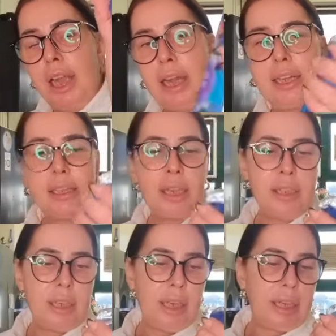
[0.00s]
And it
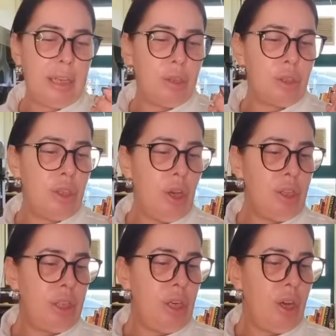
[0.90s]
says that it kills
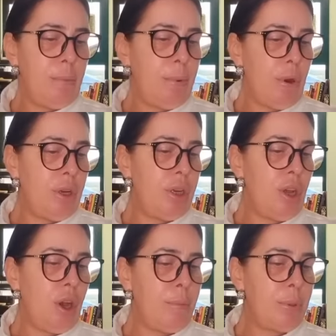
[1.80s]

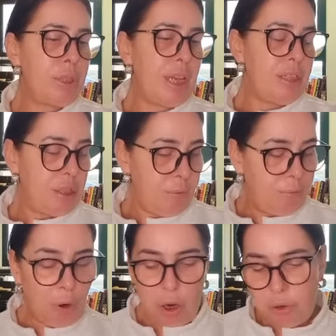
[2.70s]
99.9% of
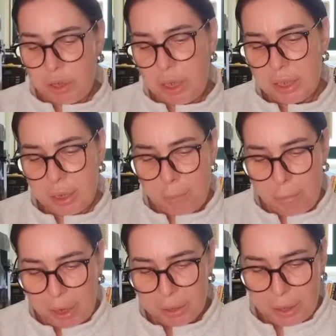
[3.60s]
viruses and
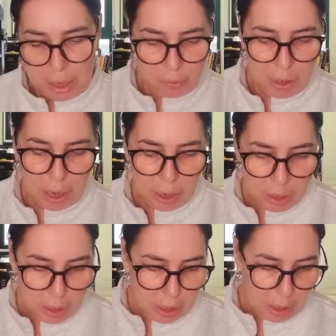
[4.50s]
bacteria.
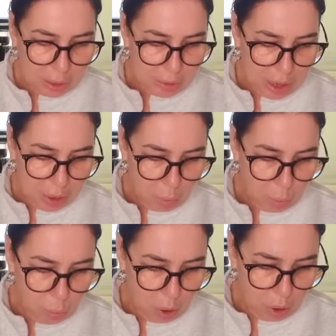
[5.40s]
And that
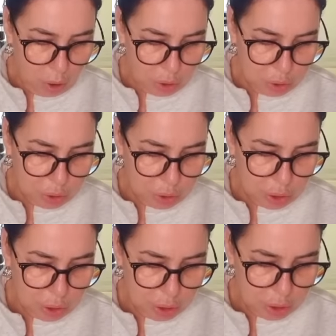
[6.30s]
was